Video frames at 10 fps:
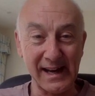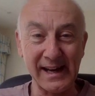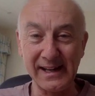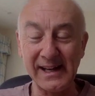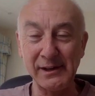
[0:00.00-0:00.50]

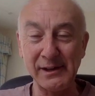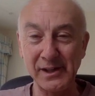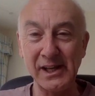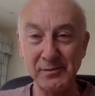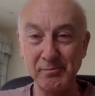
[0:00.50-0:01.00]
and
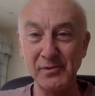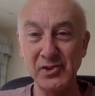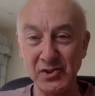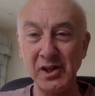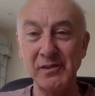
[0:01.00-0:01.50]
everything is
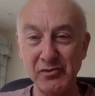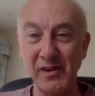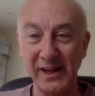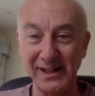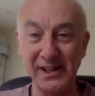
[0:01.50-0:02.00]
serviced
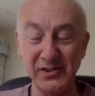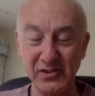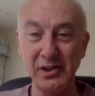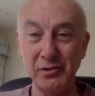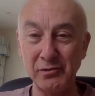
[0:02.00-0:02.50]
regularly,
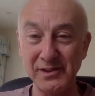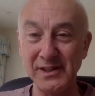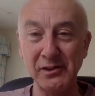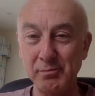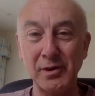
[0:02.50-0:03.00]
so
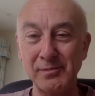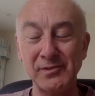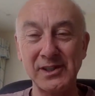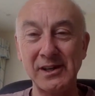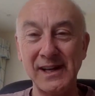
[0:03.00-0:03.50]
those
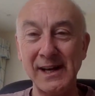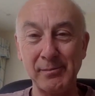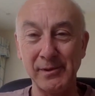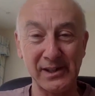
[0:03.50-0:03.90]
problems don't happen.